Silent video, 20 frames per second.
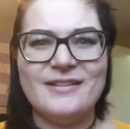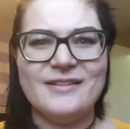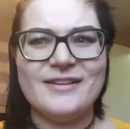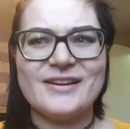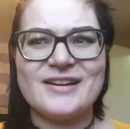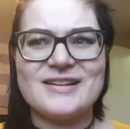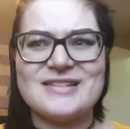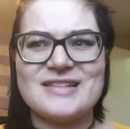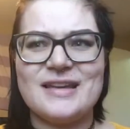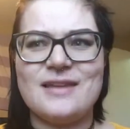
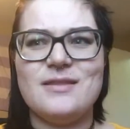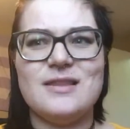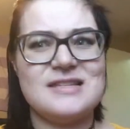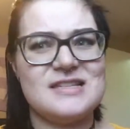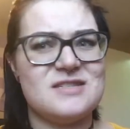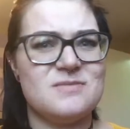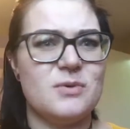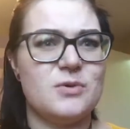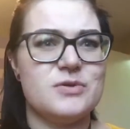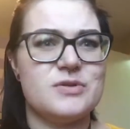Like I said,
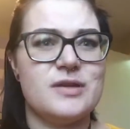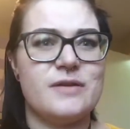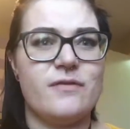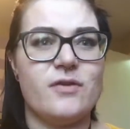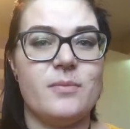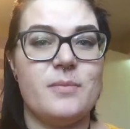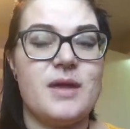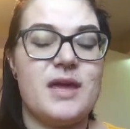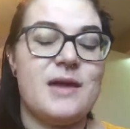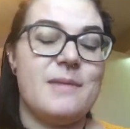this is mostly
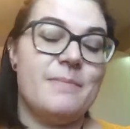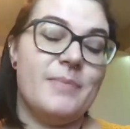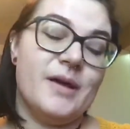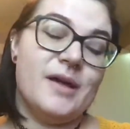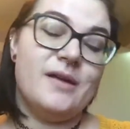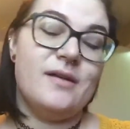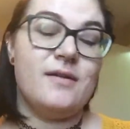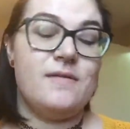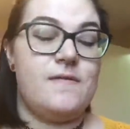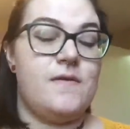for me,
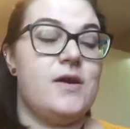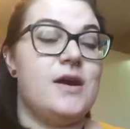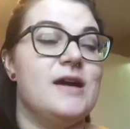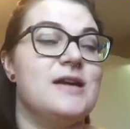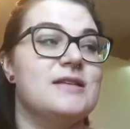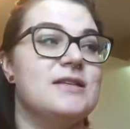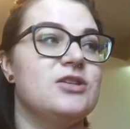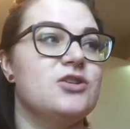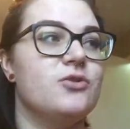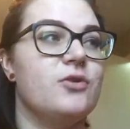but if you
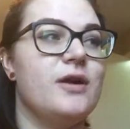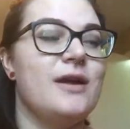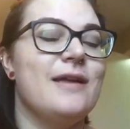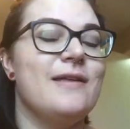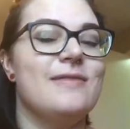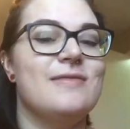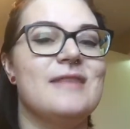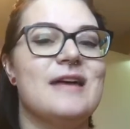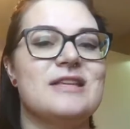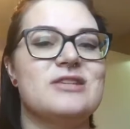guys enjoy
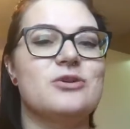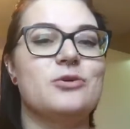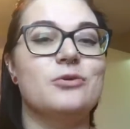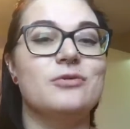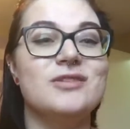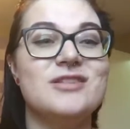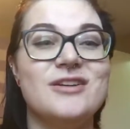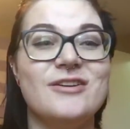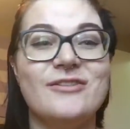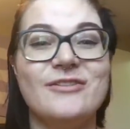it, that's
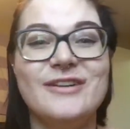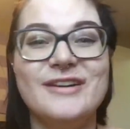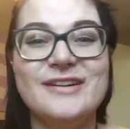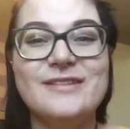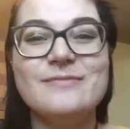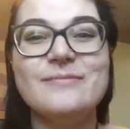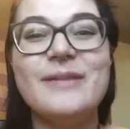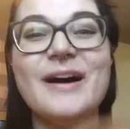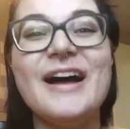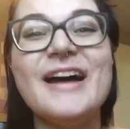cool too.
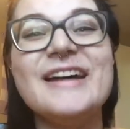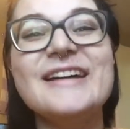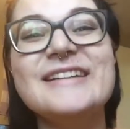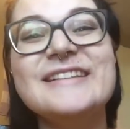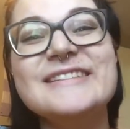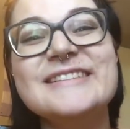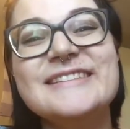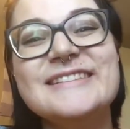Bye!